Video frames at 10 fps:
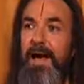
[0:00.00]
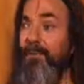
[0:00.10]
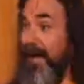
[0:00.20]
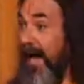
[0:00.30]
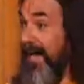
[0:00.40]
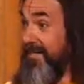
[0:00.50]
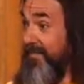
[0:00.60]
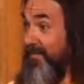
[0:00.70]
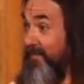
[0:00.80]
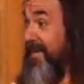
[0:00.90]
And we
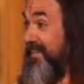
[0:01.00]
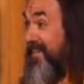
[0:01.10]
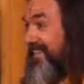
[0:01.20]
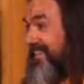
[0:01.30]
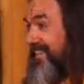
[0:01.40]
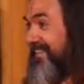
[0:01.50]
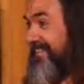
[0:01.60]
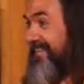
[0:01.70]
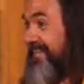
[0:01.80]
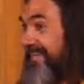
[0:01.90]
ask the question,
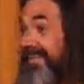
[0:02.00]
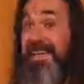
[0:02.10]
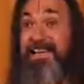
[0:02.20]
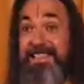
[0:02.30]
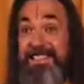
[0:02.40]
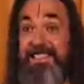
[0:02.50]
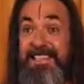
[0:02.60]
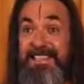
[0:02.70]
is